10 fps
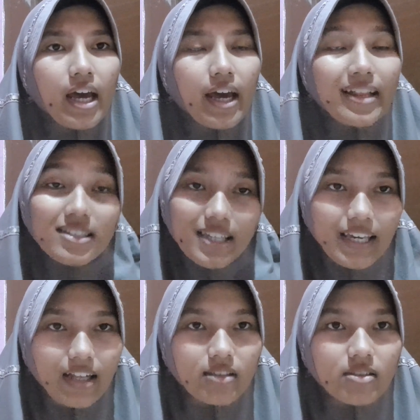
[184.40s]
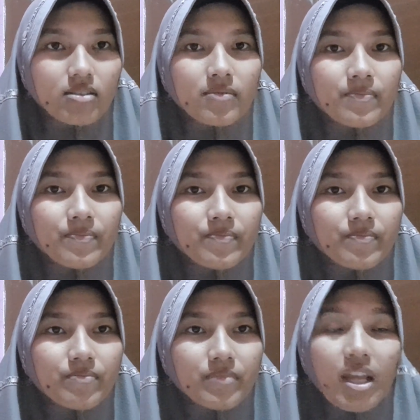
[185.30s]
and skills.
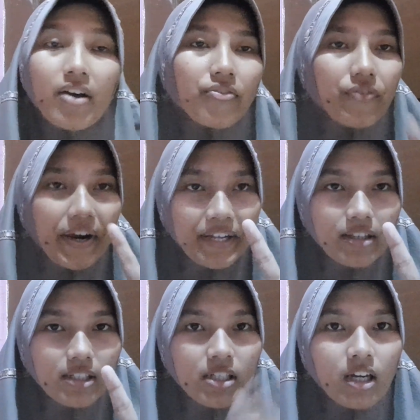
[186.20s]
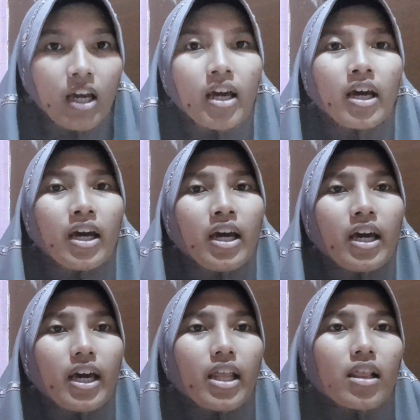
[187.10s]
Finally,
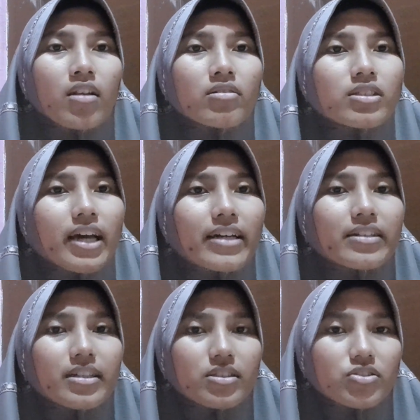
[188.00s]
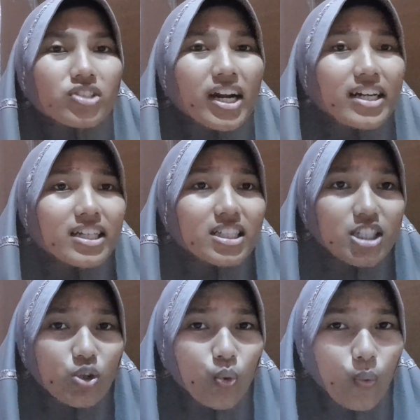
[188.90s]
it looks at the target
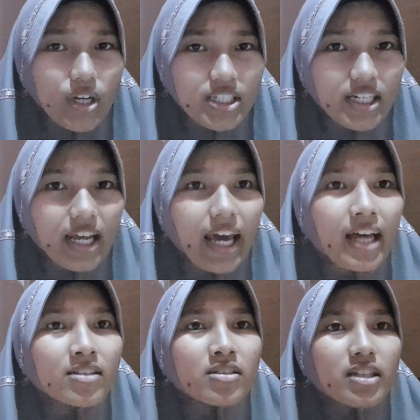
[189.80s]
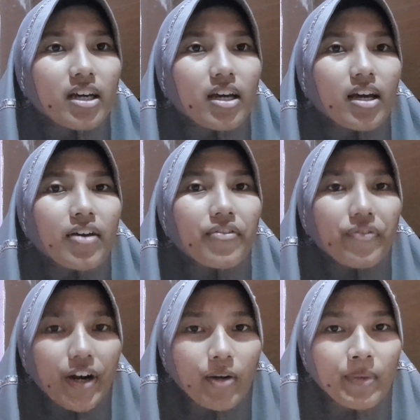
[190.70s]
situation and the
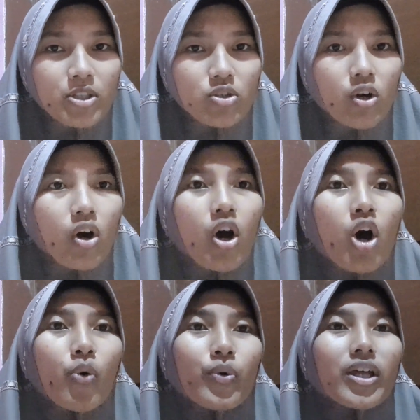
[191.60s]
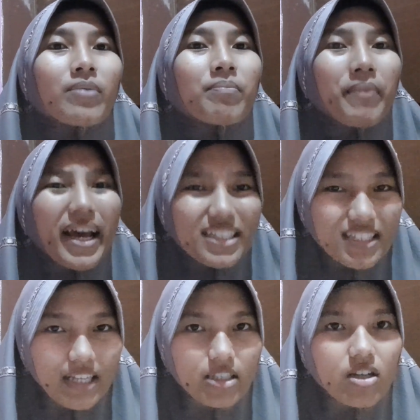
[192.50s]
environment so we can make
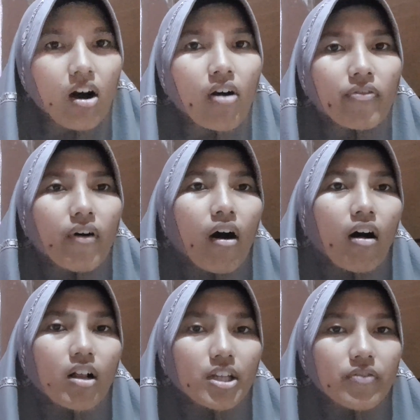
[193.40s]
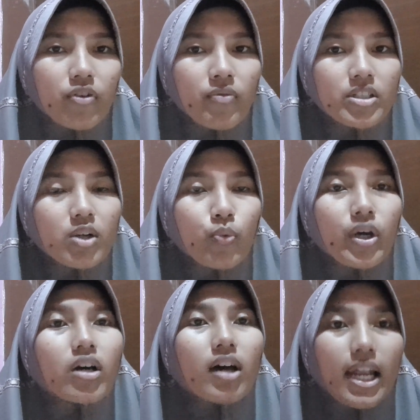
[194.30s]
sense of all the information
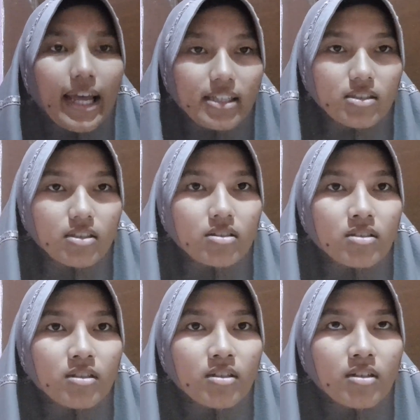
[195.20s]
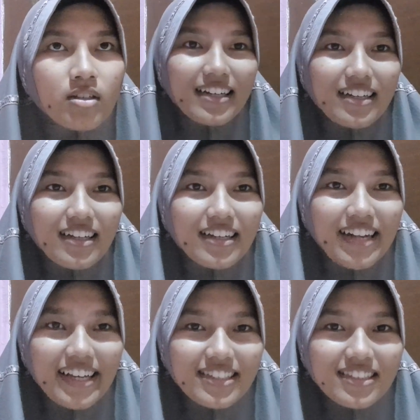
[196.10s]
we collected.
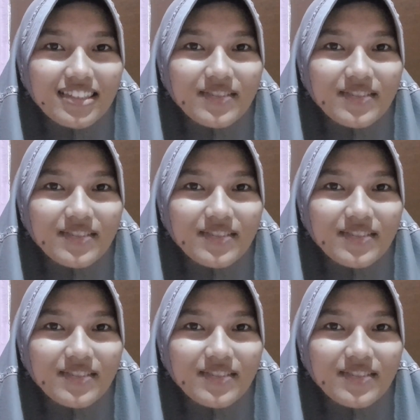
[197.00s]
Next,